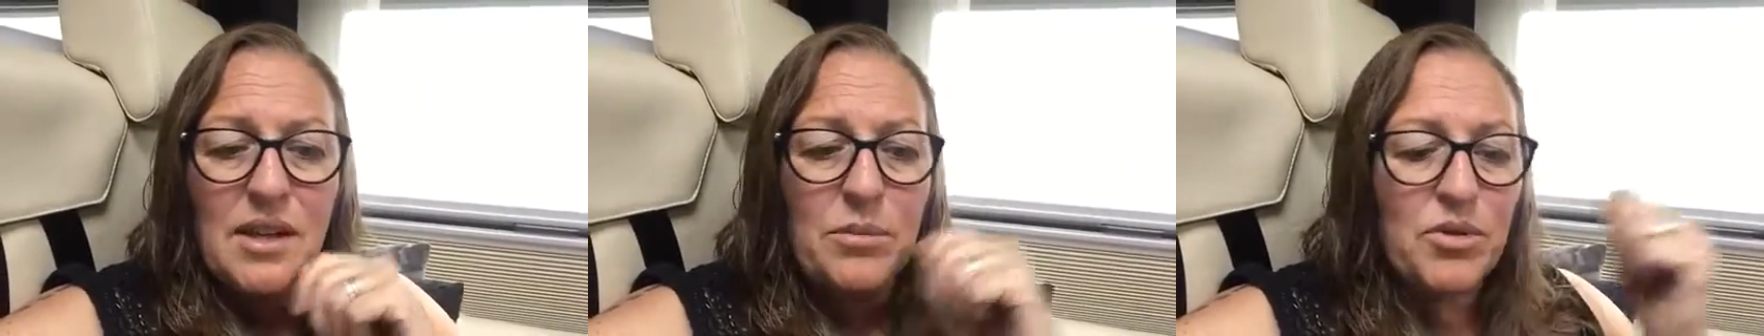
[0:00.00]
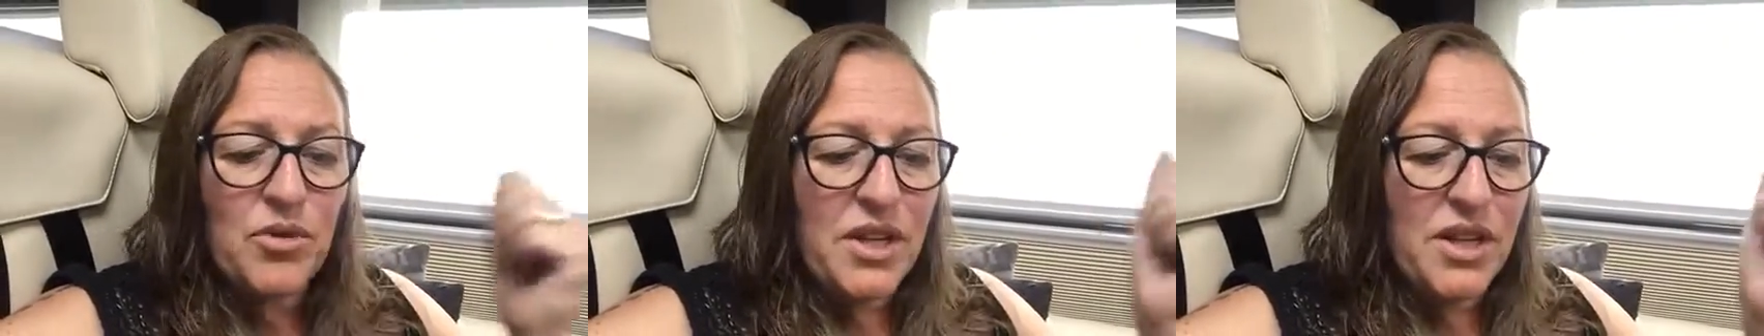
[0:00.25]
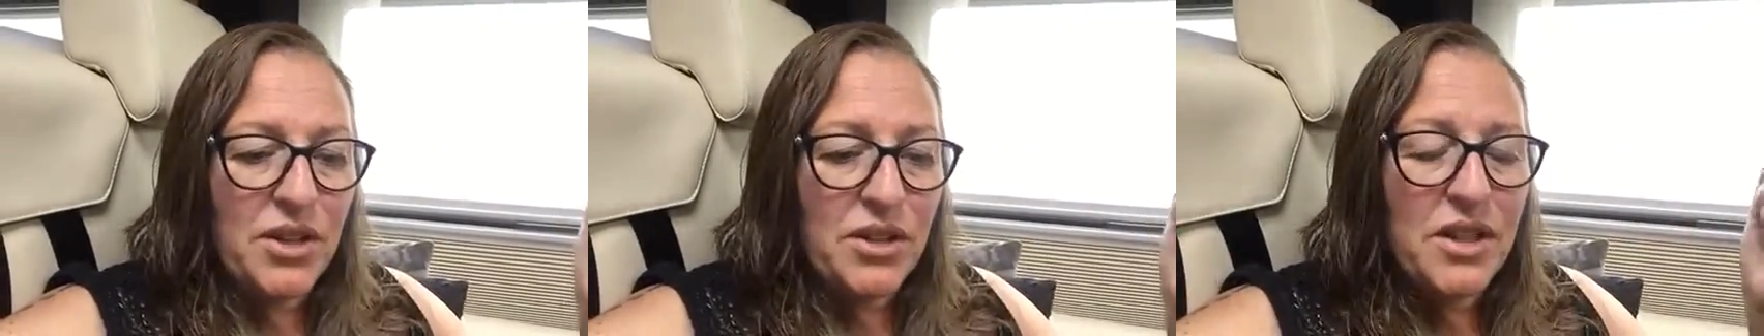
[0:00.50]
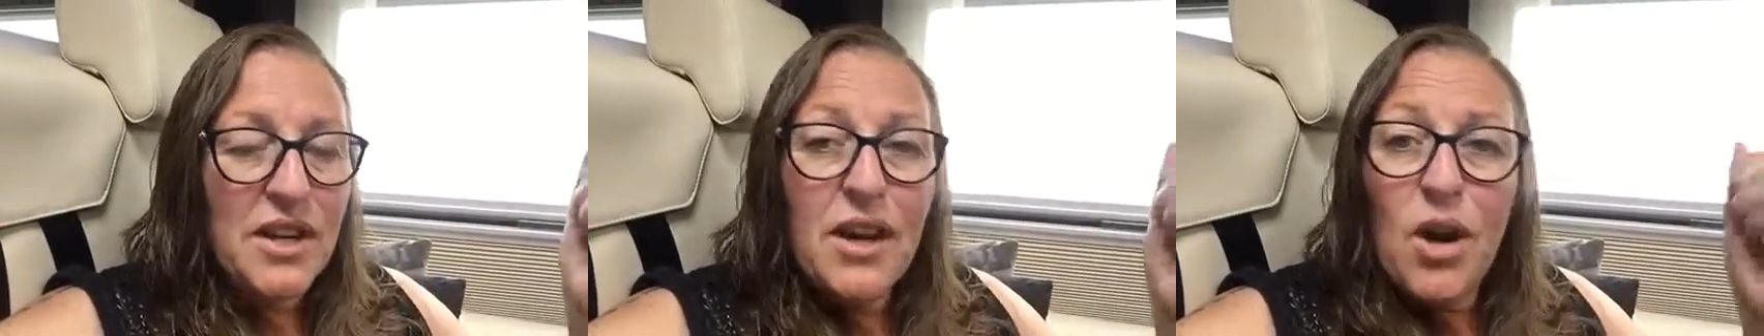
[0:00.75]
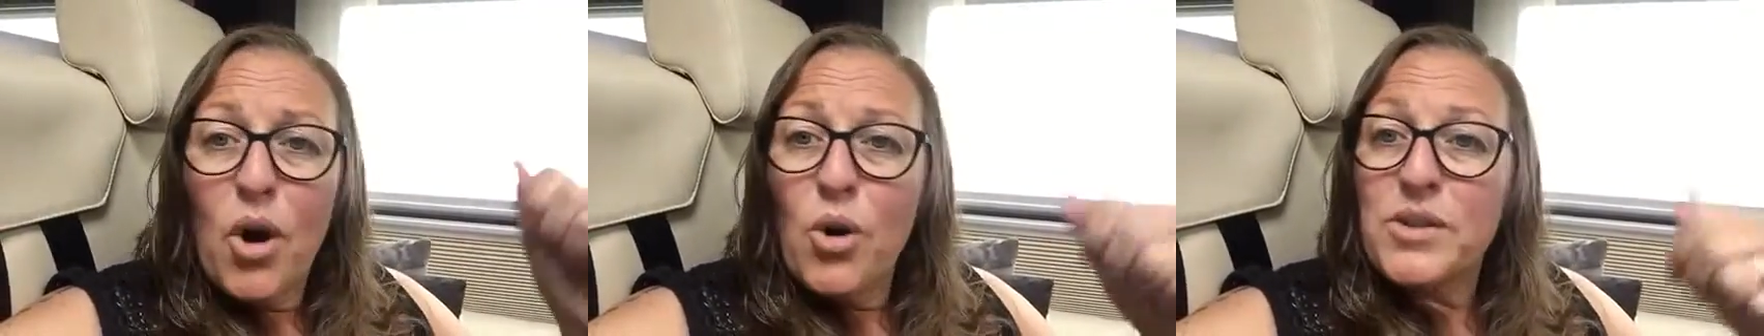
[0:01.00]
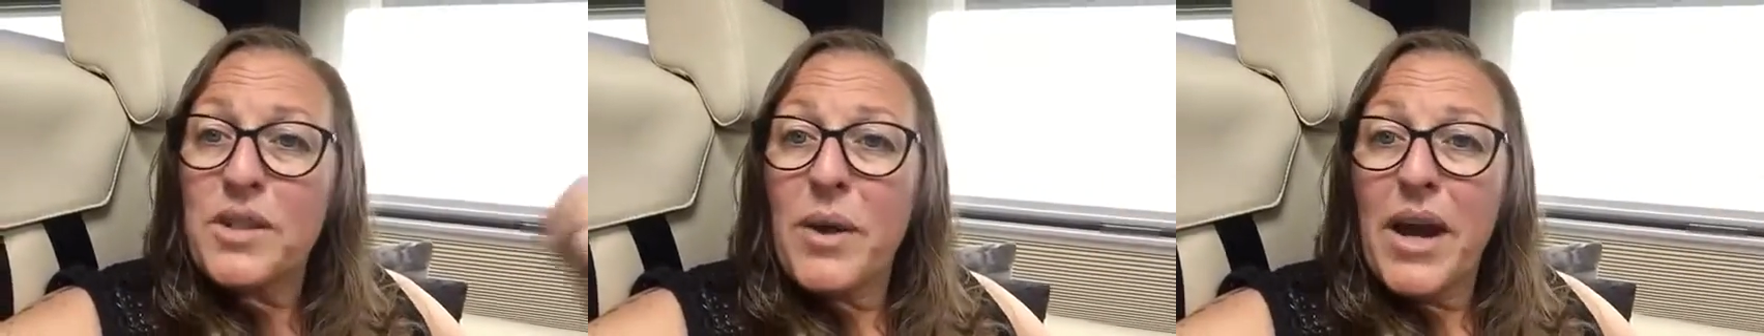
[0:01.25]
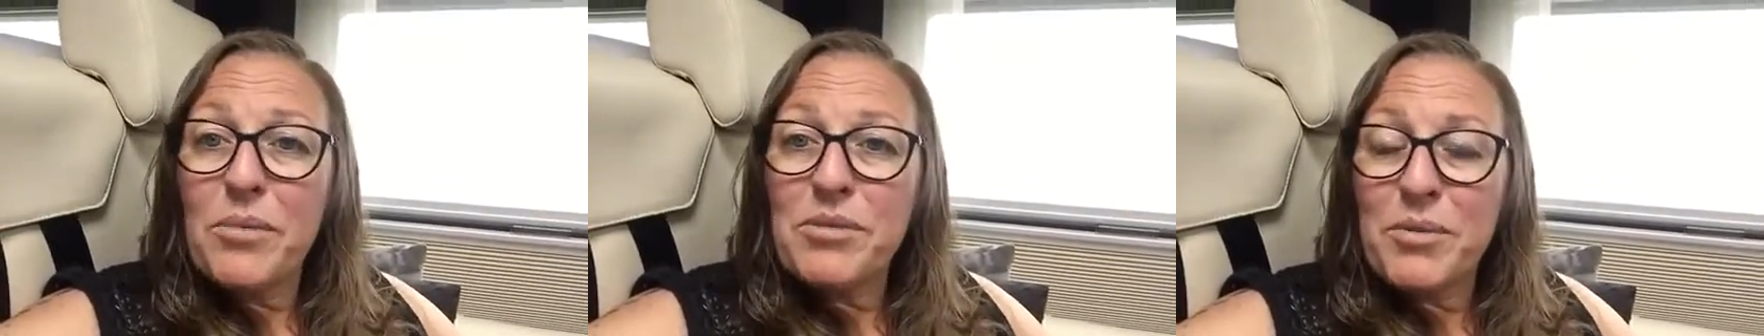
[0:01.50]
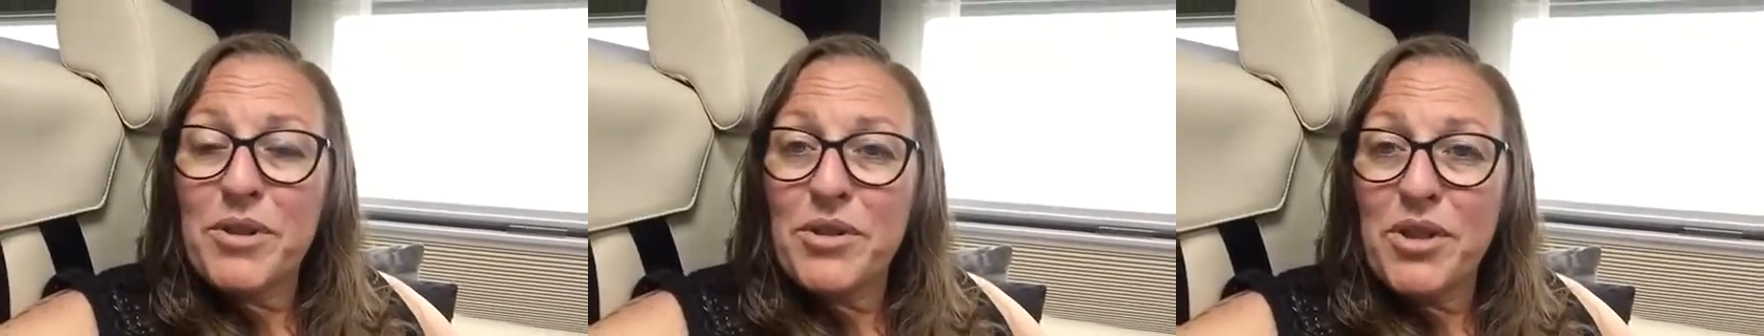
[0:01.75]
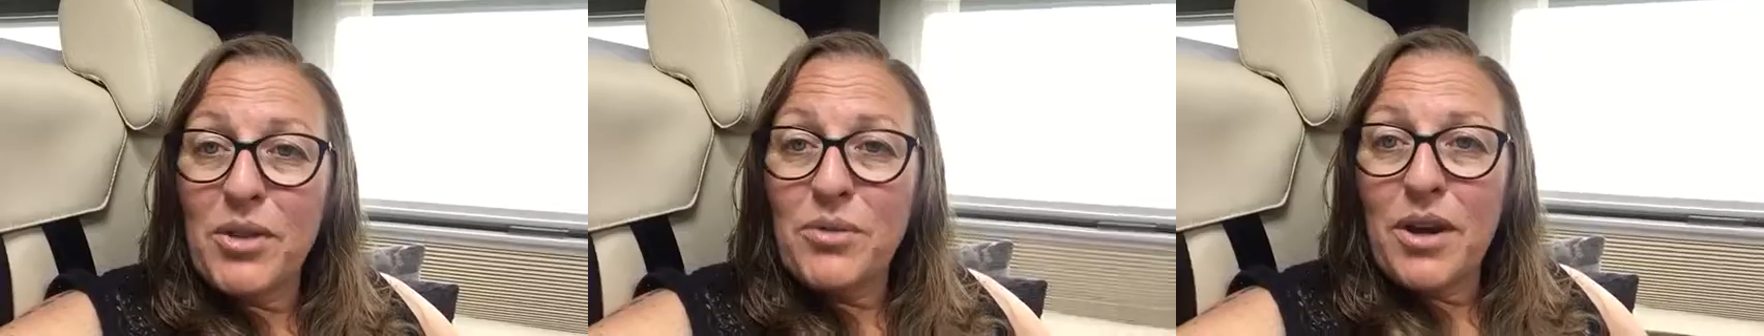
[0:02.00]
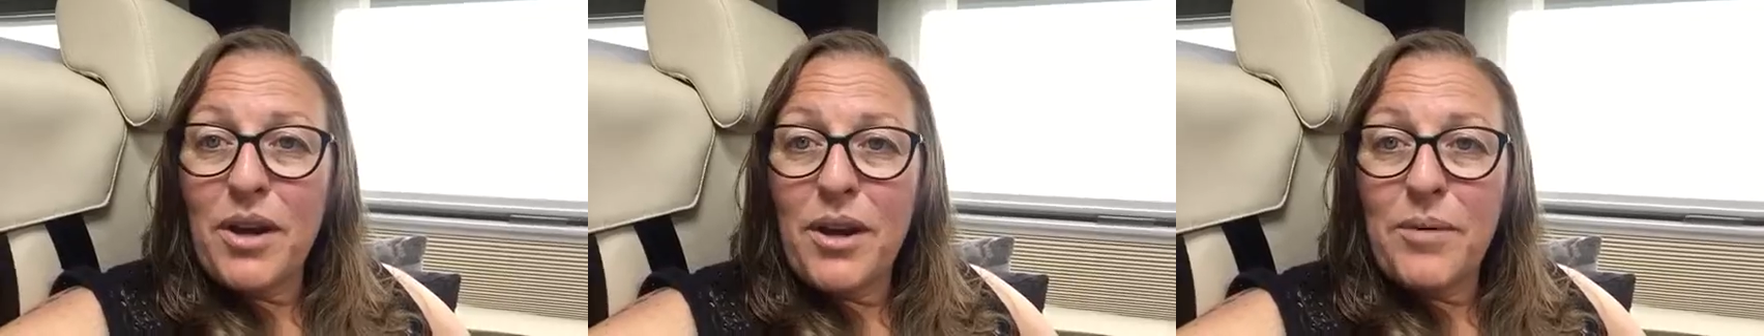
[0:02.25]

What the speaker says: So that was really good. Also helps when you don't,